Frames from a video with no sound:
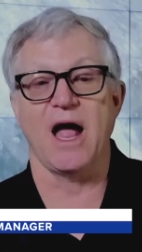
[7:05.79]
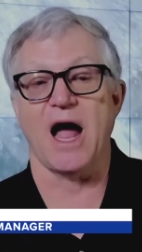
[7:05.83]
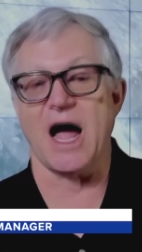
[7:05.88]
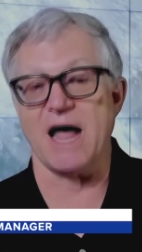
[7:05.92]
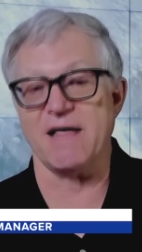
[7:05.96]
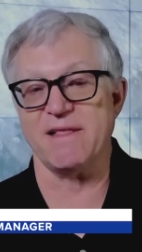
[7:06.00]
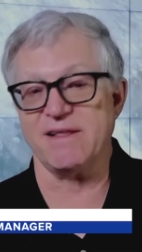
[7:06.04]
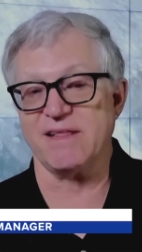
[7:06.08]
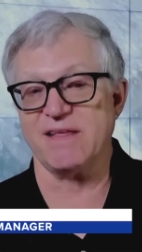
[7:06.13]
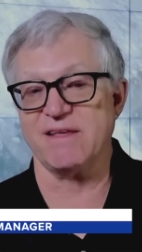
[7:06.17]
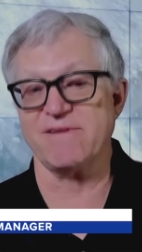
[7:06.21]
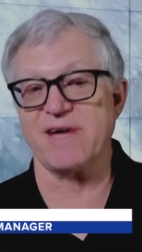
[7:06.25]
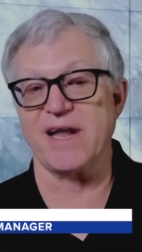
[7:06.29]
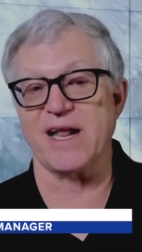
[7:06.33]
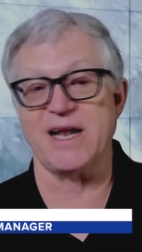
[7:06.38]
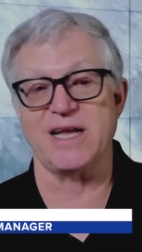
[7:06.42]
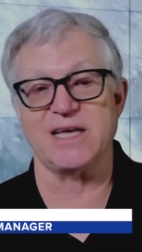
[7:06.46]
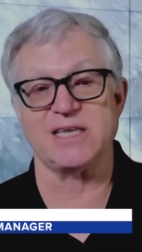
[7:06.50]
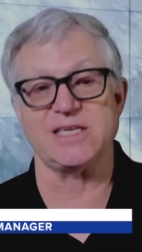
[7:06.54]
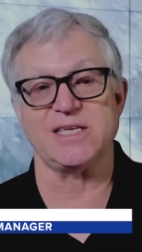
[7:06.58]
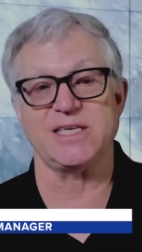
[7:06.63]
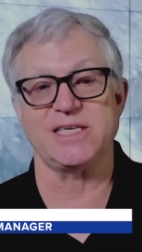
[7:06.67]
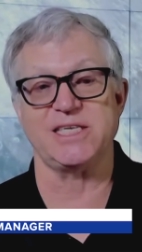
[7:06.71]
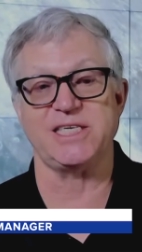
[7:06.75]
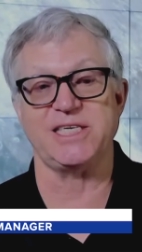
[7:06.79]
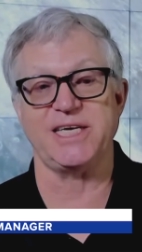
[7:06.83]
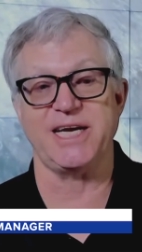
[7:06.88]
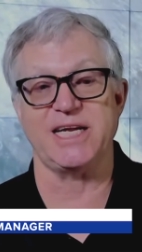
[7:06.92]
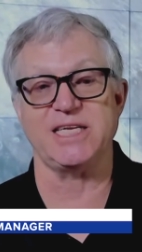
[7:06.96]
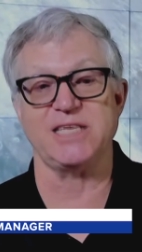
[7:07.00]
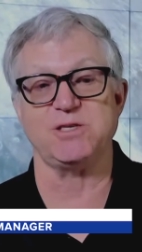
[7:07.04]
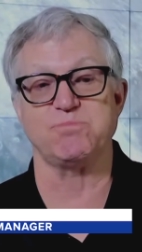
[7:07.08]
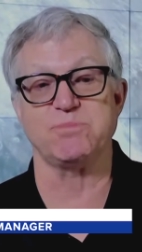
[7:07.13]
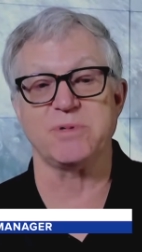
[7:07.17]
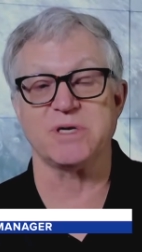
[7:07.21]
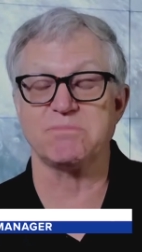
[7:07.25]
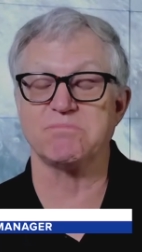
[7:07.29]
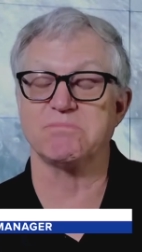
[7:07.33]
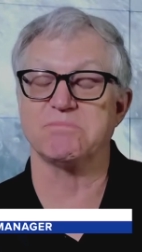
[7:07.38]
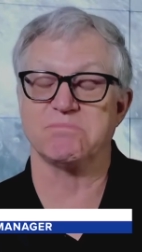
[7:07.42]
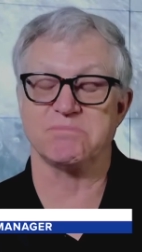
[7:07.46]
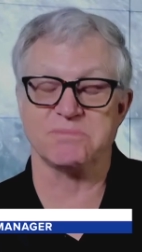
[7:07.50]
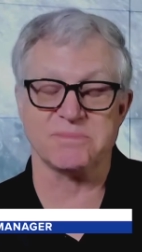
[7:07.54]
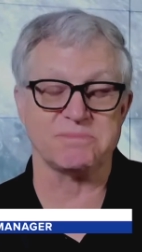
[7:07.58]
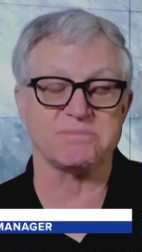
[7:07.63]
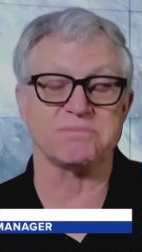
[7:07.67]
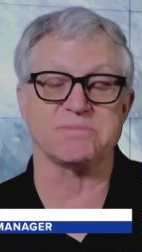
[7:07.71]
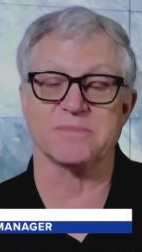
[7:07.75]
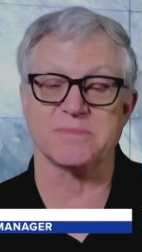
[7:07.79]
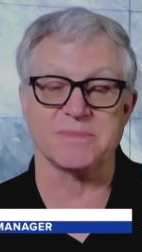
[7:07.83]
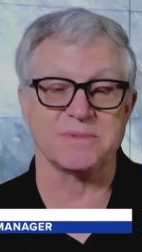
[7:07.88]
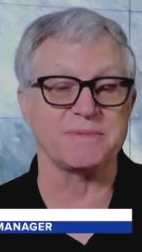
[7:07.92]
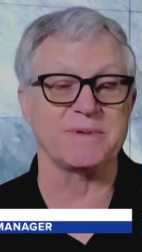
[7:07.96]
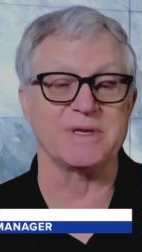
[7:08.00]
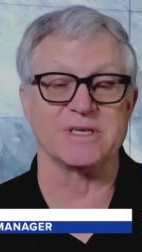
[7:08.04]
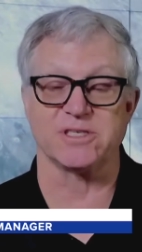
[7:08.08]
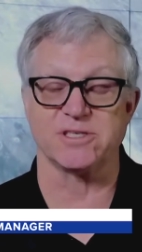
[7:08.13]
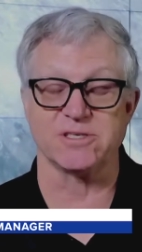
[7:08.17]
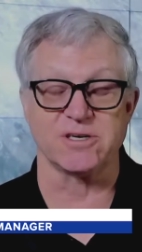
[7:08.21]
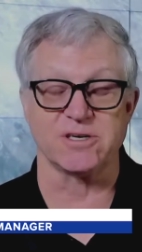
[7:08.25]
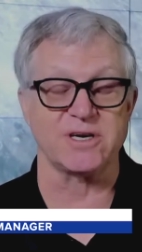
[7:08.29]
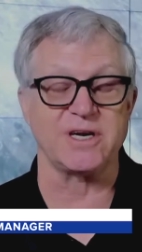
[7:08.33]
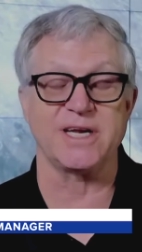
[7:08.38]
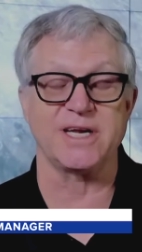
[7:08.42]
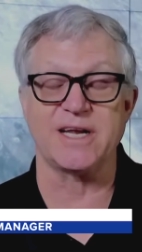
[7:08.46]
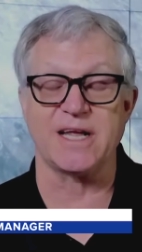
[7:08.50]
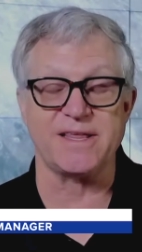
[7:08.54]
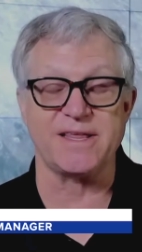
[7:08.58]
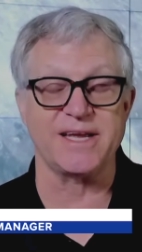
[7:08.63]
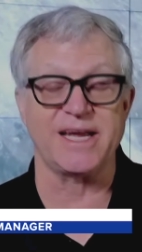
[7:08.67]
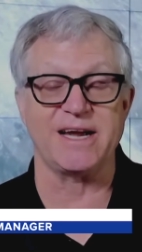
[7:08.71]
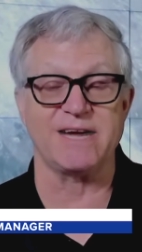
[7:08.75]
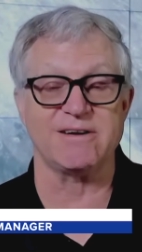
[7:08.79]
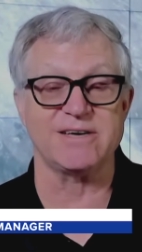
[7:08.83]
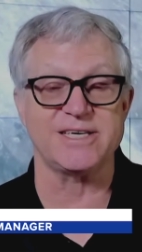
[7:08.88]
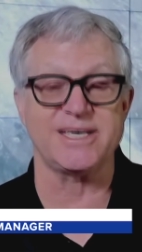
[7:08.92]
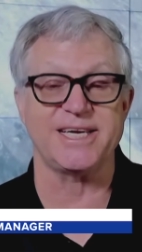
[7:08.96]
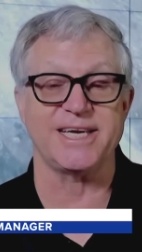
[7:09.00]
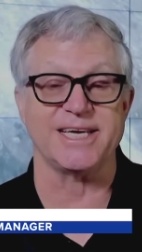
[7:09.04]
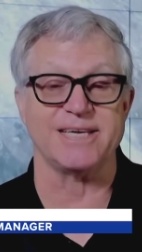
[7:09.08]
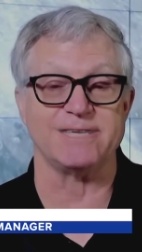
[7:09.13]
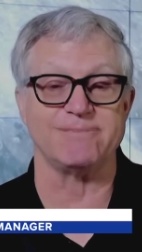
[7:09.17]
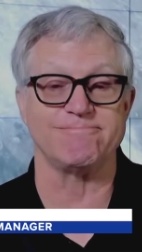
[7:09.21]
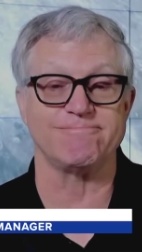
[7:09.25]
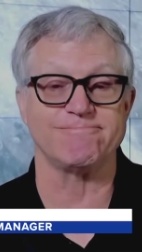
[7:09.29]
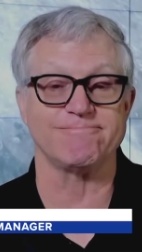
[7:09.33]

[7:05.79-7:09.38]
I think they've got an excellent chance, but it's certainly nothing guaranteed.